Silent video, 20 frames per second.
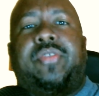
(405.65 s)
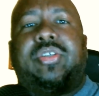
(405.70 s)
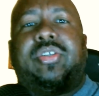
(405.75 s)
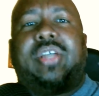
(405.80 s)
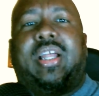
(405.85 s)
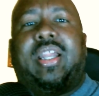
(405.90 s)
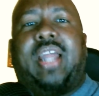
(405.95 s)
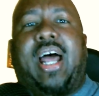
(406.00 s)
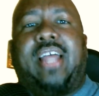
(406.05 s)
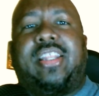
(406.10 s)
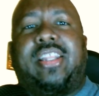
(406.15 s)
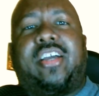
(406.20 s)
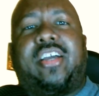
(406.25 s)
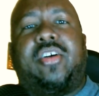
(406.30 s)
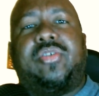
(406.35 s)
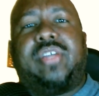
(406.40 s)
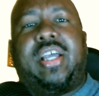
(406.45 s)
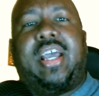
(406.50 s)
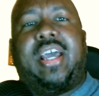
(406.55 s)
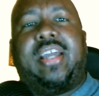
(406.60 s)
There's a lot
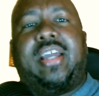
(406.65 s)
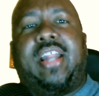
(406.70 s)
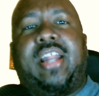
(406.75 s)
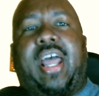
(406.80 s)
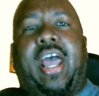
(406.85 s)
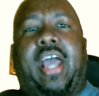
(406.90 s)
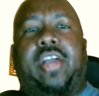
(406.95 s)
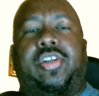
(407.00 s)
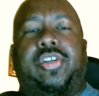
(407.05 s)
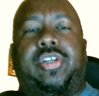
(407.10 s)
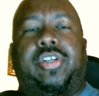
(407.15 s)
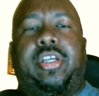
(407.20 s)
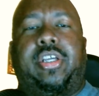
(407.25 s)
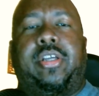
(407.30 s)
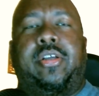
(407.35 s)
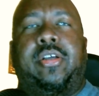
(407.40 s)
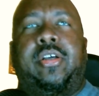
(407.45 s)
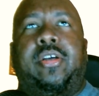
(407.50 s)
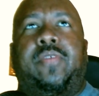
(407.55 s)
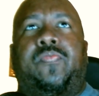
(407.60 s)
that goes ahead and
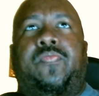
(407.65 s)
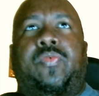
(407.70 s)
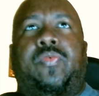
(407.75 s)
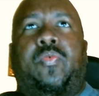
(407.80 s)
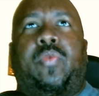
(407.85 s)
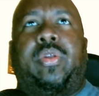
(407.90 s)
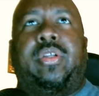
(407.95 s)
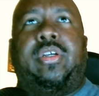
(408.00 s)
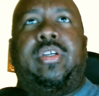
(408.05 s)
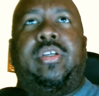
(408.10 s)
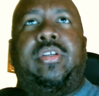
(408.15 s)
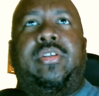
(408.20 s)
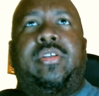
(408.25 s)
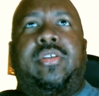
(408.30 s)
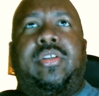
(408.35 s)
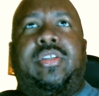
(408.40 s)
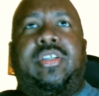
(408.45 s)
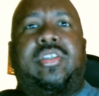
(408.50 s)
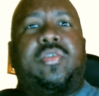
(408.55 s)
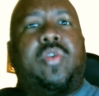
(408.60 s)
actually
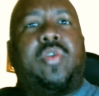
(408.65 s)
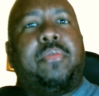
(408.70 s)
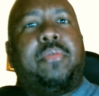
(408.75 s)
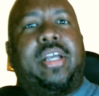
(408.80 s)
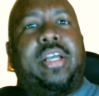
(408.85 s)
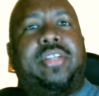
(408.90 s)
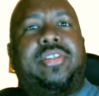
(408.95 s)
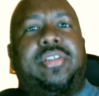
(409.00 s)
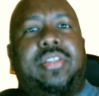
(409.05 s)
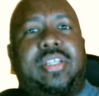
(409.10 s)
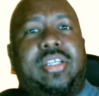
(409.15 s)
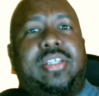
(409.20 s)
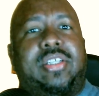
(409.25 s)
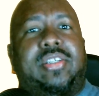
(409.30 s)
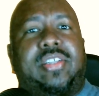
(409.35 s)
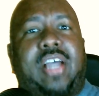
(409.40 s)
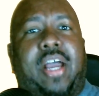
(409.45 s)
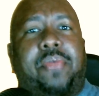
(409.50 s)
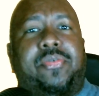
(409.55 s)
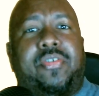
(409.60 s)
really discriminates
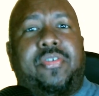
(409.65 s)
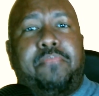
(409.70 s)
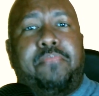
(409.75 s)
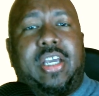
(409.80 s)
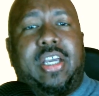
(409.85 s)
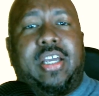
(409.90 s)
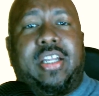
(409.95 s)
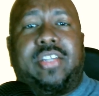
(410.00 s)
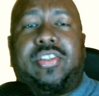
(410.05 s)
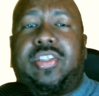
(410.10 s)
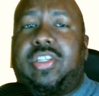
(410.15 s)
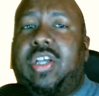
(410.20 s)
these types of men.